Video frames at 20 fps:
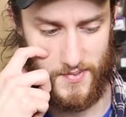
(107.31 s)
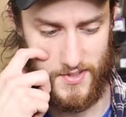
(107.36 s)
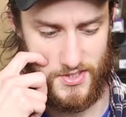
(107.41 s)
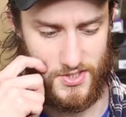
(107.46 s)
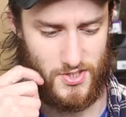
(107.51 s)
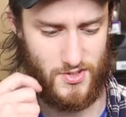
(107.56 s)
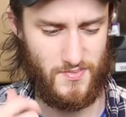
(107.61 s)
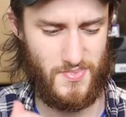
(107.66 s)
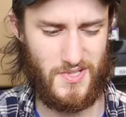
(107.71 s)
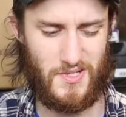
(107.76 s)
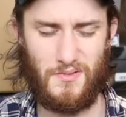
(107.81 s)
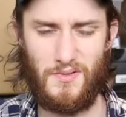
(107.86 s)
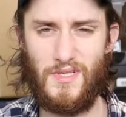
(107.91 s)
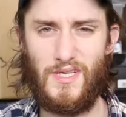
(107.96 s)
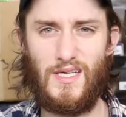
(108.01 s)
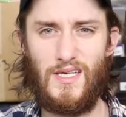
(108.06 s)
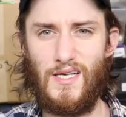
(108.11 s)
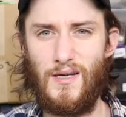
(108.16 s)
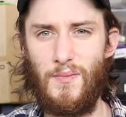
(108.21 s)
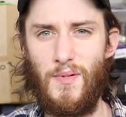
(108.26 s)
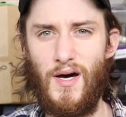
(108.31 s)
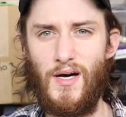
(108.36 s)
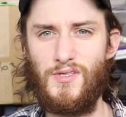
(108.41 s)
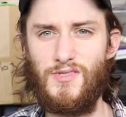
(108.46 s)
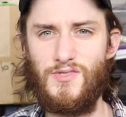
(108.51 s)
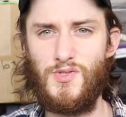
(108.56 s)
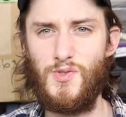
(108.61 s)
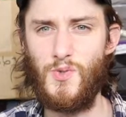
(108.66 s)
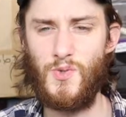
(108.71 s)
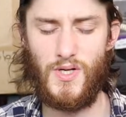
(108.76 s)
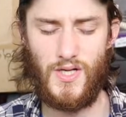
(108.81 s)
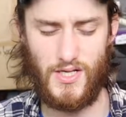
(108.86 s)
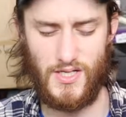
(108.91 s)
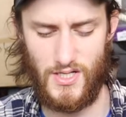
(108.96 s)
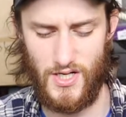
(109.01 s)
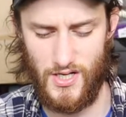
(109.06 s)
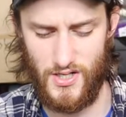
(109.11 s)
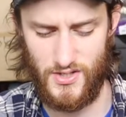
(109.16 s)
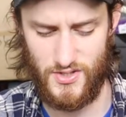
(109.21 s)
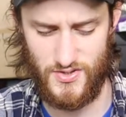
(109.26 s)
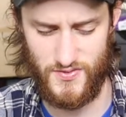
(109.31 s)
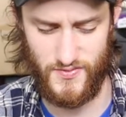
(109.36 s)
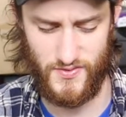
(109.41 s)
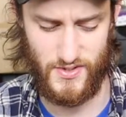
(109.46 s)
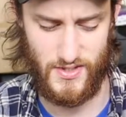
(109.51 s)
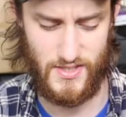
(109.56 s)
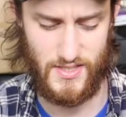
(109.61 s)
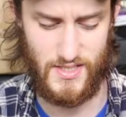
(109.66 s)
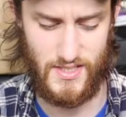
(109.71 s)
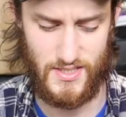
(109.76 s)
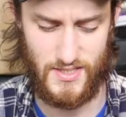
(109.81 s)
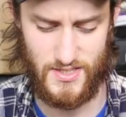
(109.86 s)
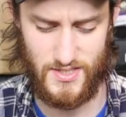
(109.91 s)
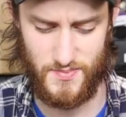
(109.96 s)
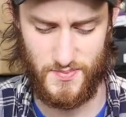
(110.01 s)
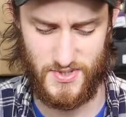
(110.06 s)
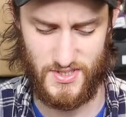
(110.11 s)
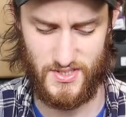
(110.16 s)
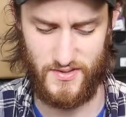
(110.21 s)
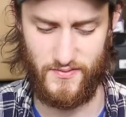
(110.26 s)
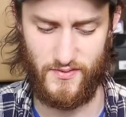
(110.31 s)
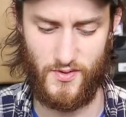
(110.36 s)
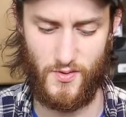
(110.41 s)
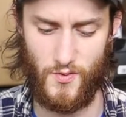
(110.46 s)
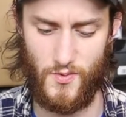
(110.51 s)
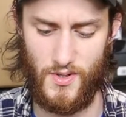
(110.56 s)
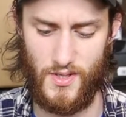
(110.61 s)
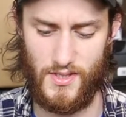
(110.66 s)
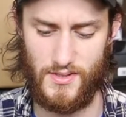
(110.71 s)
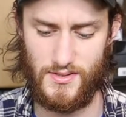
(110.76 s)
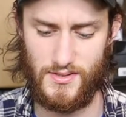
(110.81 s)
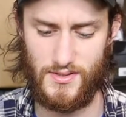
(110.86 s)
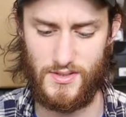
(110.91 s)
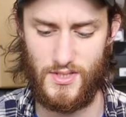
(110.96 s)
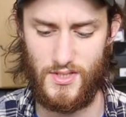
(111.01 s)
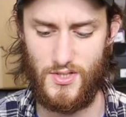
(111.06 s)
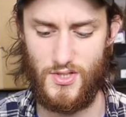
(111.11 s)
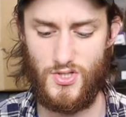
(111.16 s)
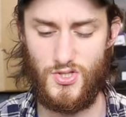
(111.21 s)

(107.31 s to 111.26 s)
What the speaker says: I should be able to get about $20 for these specific ones.